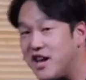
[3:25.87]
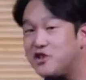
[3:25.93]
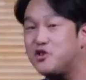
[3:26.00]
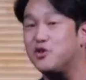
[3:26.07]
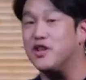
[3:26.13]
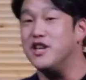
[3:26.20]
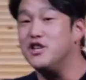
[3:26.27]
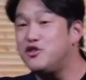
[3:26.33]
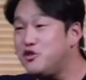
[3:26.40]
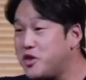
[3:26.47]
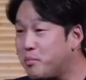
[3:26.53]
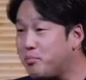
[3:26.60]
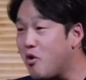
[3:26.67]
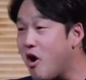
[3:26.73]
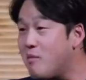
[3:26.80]
enter into the
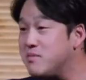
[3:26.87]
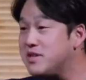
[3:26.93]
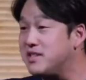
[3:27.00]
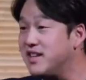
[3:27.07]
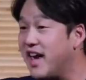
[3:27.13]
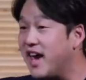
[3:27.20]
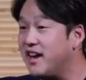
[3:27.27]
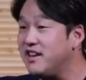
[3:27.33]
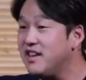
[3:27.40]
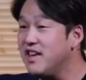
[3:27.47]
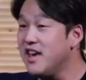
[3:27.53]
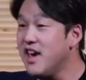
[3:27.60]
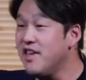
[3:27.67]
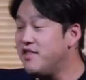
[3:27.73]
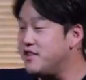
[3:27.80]
promised land,
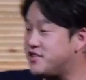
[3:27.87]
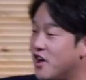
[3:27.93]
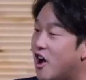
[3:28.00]
this